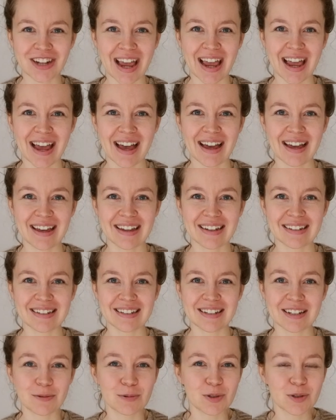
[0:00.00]

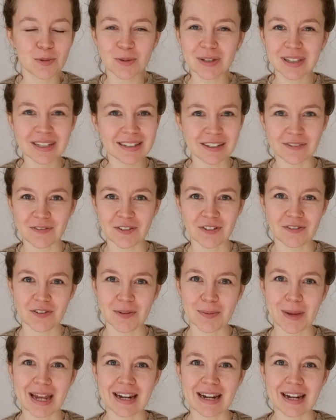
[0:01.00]
and it was really different from